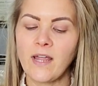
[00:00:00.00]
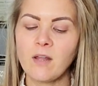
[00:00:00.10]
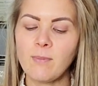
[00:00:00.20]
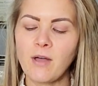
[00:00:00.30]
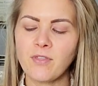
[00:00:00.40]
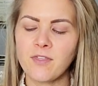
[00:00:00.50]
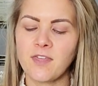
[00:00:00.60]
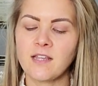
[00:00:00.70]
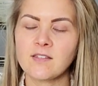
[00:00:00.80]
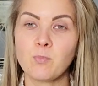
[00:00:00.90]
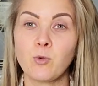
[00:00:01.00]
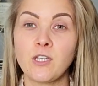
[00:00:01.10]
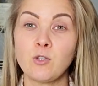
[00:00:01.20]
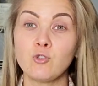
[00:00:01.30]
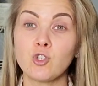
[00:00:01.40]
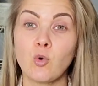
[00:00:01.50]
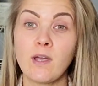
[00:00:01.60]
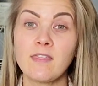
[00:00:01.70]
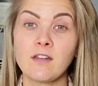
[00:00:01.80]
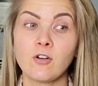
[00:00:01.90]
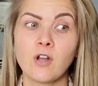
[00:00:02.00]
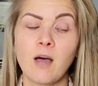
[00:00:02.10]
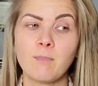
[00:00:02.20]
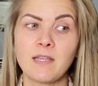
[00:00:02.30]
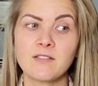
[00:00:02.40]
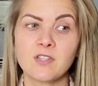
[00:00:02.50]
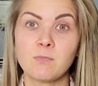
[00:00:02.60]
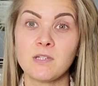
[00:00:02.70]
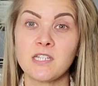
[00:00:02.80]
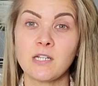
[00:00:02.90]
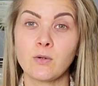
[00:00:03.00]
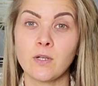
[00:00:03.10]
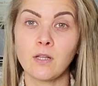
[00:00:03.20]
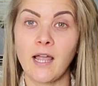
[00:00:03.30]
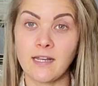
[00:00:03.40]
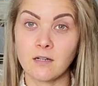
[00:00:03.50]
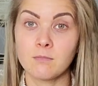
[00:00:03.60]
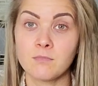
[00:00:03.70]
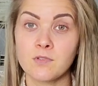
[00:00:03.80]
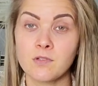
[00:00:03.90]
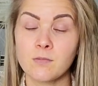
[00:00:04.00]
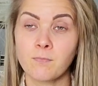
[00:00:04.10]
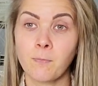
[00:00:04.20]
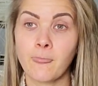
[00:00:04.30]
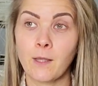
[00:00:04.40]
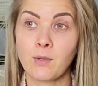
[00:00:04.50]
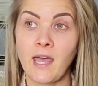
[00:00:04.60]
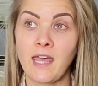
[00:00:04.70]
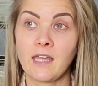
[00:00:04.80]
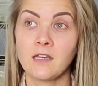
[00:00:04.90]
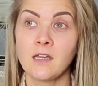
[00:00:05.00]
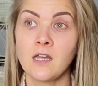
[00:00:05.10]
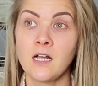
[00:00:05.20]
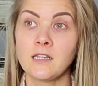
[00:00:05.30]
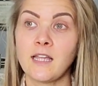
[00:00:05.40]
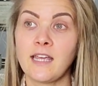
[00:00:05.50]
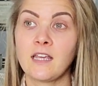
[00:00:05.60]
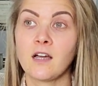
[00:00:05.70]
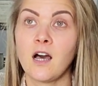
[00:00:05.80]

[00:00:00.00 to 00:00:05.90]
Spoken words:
about the things that bring you joy that are not based in material items, okay? Like